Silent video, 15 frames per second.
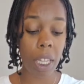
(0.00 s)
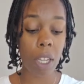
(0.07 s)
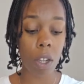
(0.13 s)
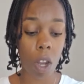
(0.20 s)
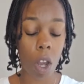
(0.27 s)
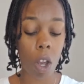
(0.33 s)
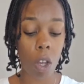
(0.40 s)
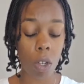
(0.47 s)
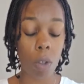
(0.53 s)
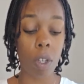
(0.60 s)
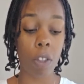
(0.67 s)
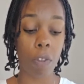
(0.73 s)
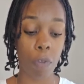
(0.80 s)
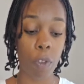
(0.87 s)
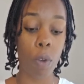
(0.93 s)
called, only
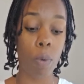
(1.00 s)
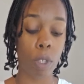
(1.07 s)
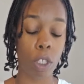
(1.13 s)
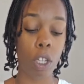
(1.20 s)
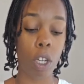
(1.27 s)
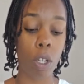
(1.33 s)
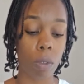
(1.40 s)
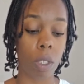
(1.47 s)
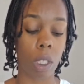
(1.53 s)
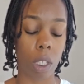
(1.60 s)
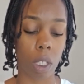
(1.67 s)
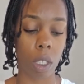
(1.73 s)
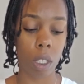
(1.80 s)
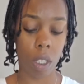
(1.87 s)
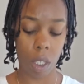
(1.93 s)
few were chosen.
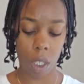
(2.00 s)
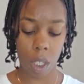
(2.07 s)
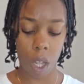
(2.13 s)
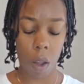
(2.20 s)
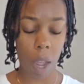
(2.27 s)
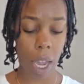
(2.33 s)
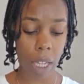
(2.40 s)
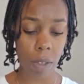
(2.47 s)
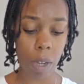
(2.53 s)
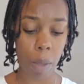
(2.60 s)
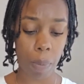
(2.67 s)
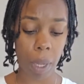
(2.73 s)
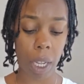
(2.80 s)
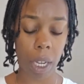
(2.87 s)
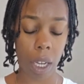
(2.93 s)
Okay, that's what I'm
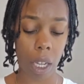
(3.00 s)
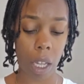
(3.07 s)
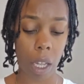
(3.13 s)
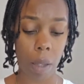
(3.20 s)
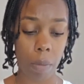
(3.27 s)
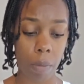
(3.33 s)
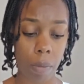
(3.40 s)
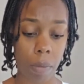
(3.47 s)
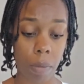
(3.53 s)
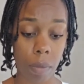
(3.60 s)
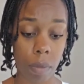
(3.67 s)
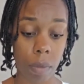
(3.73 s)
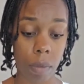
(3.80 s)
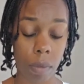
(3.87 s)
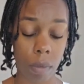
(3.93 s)
picking up.
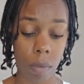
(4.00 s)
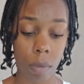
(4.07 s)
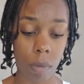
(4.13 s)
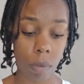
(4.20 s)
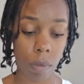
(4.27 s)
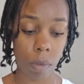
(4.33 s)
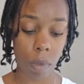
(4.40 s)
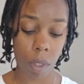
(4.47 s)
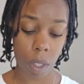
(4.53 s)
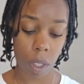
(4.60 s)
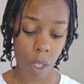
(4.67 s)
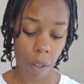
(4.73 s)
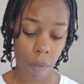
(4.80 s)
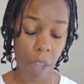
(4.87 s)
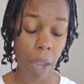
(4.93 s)

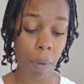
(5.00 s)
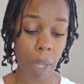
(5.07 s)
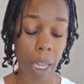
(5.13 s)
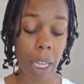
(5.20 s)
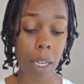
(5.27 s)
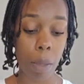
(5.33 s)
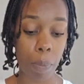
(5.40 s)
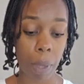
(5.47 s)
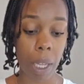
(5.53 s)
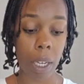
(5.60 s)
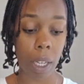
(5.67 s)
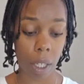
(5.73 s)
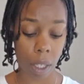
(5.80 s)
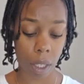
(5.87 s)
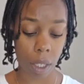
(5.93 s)
Very
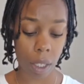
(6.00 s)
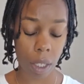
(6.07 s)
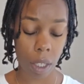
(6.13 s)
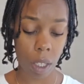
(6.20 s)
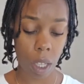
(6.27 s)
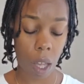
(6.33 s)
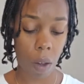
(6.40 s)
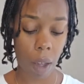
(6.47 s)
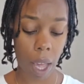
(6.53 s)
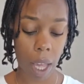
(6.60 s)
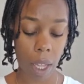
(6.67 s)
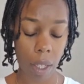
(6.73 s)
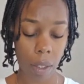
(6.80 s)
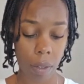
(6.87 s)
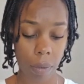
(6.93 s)
independent.
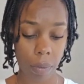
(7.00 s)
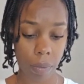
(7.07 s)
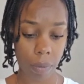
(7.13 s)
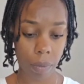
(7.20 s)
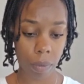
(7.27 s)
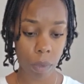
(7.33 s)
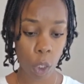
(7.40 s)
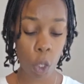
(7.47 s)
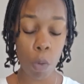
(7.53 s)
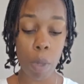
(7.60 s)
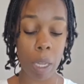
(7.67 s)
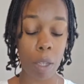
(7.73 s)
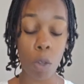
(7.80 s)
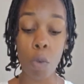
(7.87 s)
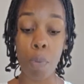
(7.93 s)
Okay? You've
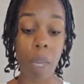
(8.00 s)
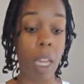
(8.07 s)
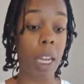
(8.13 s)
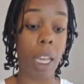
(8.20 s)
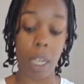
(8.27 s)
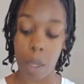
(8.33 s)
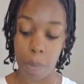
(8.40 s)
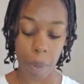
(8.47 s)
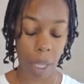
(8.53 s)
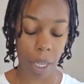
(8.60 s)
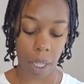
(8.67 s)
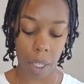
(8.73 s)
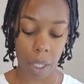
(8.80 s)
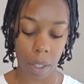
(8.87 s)
been independent.